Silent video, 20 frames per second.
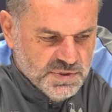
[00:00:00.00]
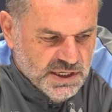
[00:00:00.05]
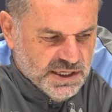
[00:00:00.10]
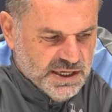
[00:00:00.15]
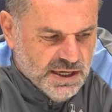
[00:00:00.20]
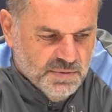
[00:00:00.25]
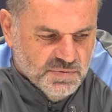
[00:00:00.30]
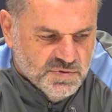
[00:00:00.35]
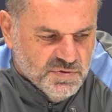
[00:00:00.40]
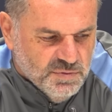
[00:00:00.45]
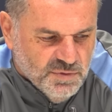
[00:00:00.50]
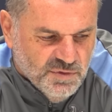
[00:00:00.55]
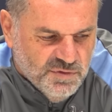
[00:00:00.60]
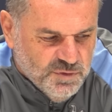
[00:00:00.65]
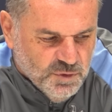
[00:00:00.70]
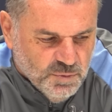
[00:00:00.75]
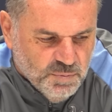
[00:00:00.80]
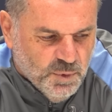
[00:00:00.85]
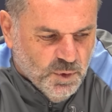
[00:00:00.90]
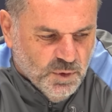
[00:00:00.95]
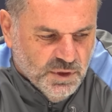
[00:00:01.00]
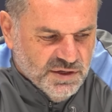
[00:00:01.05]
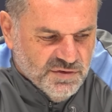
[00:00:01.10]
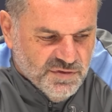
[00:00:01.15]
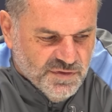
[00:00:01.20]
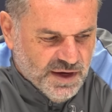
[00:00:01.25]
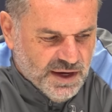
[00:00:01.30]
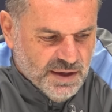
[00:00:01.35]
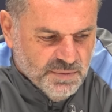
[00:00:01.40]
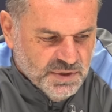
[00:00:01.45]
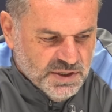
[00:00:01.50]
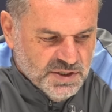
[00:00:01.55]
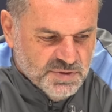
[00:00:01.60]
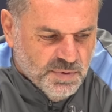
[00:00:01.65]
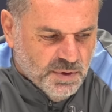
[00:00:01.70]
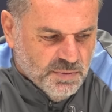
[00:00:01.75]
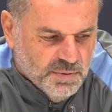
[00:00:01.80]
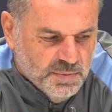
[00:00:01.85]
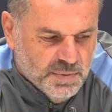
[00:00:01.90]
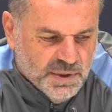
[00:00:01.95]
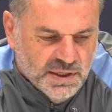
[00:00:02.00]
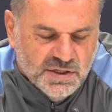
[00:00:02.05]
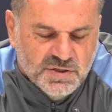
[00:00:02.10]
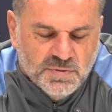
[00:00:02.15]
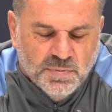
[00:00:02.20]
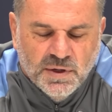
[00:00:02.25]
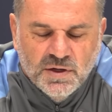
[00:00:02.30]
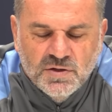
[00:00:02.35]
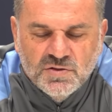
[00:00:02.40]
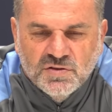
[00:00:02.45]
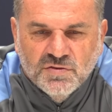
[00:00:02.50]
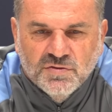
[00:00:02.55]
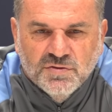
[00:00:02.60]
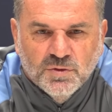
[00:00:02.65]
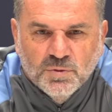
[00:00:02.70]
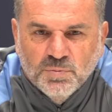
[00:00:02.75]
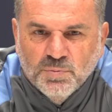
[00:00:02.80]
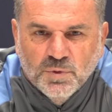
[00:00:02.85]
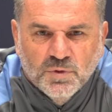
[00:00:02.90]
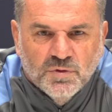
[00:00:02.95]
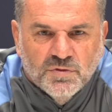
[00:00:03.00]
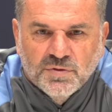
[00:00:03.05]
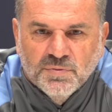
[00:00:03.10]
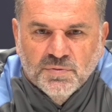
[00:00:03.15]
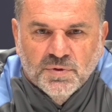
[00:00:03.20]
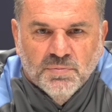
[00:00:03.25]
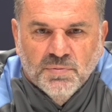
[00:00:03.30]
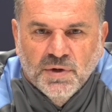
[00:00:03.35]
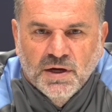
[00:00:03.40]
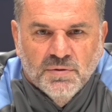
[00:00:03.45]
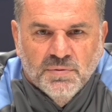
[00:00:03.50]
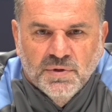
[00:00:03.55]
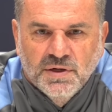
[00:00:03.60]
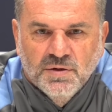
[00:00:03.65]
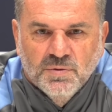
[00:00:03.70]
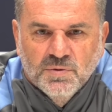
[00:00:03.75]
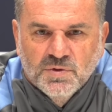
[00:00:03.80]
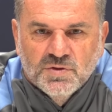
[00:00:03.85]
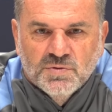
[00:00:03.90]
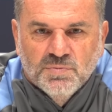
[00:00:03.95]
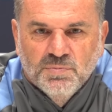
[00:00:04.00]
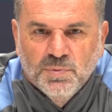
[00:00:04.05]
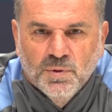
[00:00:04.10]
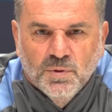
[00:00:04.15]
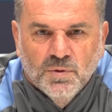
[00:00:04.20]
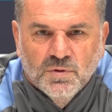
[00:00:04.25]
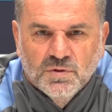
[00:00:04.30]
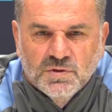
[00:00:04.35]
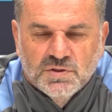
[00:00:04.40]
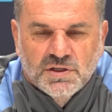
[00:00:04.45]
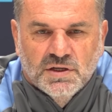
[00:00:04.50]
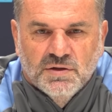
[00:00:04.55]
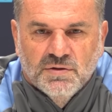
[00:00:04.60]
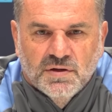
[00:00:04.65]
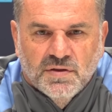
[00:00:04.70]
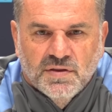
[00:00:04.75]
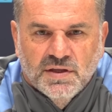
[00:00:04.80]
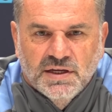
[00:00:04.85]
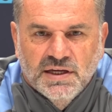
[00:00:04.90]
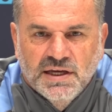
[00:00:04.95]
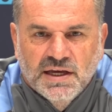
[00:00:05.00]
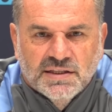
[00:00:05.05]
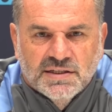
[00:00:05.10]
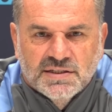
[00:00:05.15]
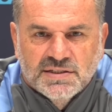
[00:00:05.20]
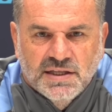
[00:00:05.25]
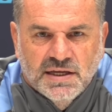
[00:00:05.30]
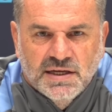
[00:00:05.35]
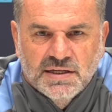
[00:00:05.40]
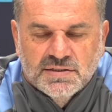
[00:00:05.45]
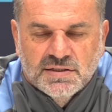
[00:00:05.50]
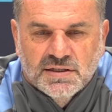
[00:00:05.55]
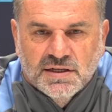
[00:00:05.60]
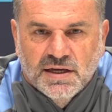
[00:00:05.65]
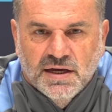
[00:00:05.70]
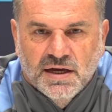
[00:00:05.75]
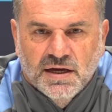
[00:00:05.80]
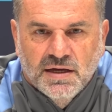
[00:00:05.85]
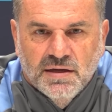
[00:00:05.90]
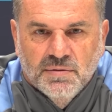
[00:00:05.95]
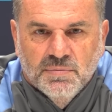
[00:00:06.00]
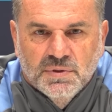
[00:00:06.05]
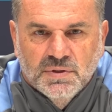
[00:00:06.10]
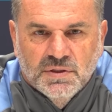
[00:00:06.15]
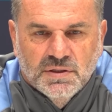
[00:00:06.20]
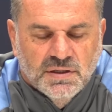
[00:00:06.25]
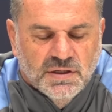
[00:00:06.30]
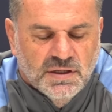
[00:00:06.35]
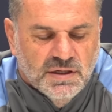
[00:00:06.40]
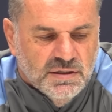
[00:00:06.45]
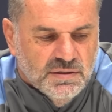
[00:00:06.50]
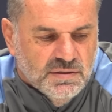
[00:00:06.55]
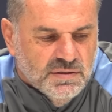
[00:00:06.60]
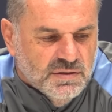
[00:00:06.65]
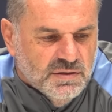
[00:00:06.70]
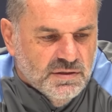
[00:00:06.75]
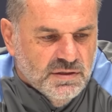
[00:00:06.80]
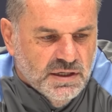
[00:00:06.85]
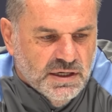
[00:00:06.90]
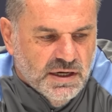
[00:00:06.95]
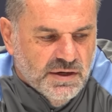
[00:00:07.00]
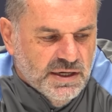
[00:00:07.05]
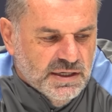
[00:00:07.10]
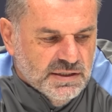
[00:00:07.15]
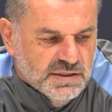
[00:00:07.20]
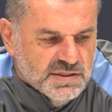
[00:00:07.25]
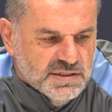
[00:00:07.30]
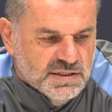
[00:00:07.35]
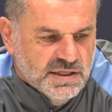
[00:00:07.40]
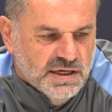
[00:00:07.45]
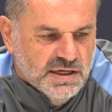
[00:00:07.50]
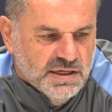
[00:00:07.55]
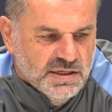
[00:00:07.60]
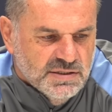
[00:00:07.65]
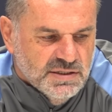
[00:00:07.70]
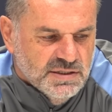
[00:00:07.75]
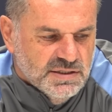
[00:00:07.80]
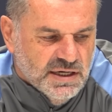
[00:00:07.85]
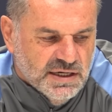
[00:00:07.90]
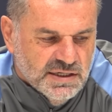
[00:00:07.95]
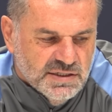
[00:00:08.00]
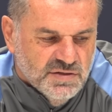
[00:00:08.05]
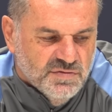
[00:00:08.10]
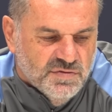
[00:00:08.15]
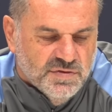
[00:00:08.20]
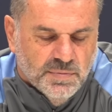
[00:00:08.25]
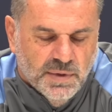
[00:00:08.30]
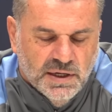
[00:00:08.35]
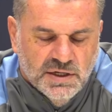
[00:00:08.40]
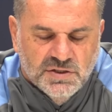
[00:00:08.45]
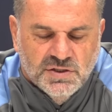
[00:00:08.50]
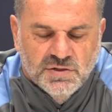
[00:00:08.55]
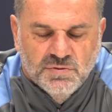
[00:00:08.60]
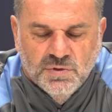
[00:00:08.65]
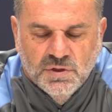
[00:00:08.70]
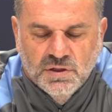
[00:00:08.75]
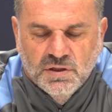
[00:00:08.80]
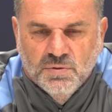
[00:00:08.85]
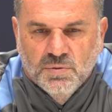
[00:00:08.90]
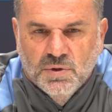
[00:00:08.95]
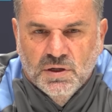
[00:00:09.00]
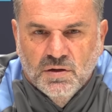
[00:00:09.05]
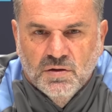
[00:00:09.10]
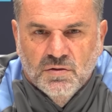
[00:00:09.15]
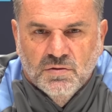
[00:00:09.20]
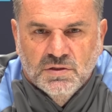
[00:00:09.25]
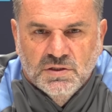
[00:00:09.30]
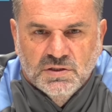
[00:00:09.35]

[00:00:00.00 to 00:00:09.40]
He comes from a footballing family. He's probably been exposed to football from the moment he was born. So I think he understands the game and, you know, he understands, he takes information really well.